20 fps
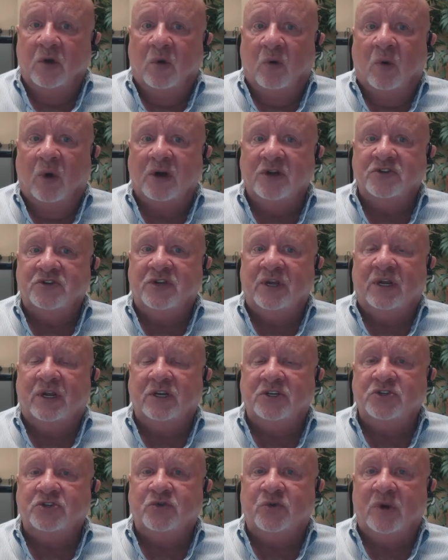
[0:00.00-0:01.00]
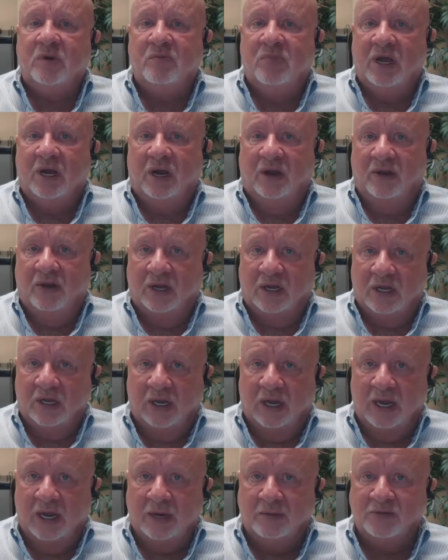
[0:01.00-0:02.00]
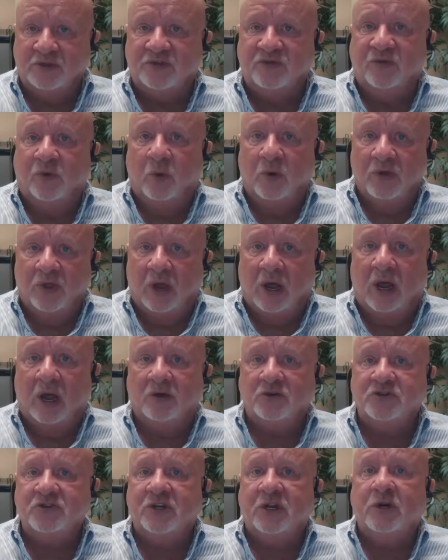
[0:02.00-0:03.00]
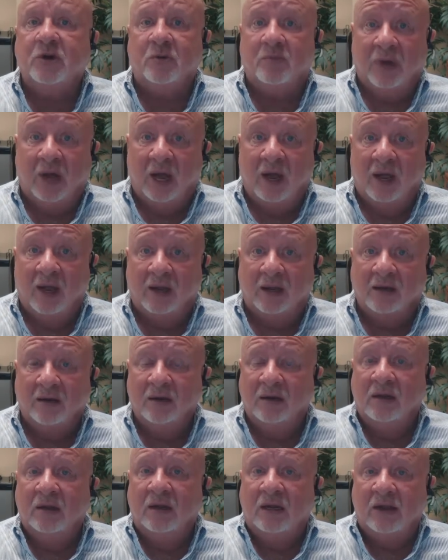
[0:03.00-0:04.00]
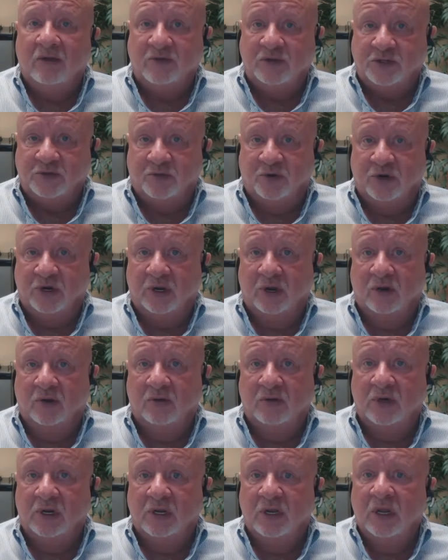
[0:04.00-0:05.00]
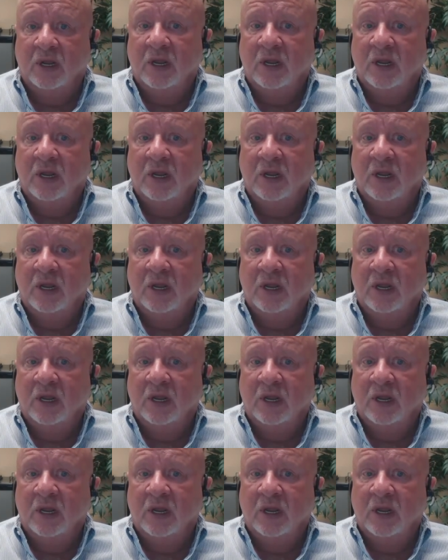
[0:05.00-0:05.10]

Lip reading: what has the history been on the claims for the house that you're buying, if it's pre-owned,